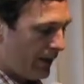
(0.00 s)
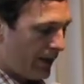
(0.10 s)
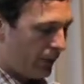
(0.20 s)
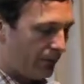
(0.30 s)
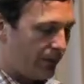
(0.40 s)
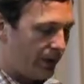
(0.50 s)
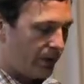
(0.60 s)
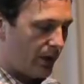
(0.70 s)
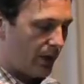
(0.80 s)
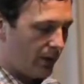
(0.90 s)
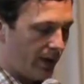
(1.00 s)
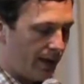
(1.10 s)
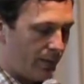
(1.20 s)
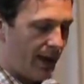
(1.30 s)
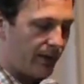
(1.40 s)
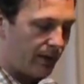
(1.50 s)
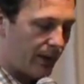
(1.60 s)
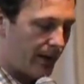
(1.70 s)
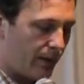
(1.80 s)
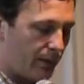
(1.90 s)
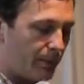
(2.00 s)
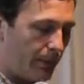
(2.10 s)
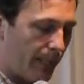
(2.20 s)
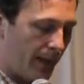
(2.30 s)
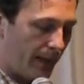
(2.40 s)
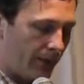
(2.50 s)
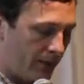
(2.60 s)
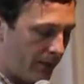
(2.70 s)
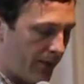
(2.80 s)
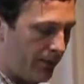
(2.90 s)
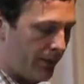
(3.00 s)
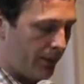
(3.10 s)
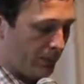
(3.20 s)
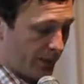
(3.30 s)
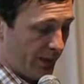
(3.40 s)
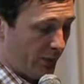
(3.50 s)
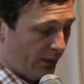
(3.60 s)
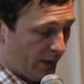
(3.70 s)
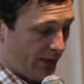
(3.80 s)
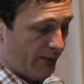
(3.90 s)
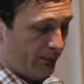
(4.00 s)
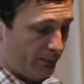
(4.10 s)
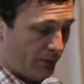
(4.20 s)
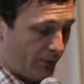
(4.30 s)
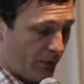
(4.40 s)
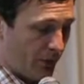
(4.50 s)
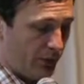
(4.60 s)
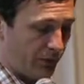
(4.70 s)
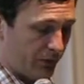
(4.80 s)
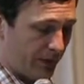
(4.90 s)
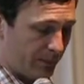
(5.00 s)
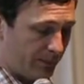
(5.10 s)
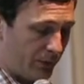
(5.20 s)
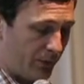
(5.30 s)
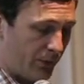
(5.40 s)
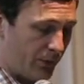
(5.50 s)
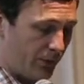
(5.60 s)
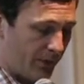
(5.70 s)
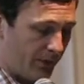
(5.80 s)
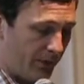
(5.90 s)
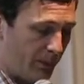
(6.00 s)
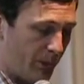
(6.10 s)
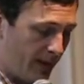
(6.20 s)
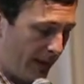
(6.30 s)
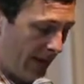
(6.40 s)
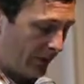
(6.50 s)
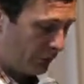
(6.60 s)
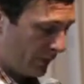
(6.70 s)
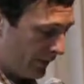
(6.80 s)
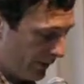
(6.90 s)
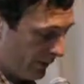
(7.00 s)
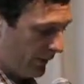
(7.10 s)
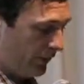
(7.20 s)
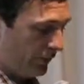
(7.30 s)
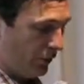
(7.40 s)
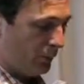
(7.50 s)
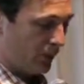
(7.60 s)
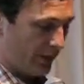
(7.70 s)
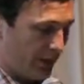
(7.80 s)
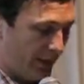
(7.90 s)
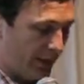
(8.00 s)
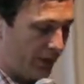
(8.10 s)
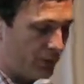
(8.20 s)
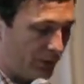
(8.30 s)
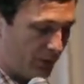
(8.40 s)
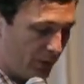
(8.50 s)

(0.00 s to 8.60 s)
It was fully dark when I got back to town. I ate dinner at a vegan place with live folk music, the fruit of the hippie diaspora that had reached Newport decades before.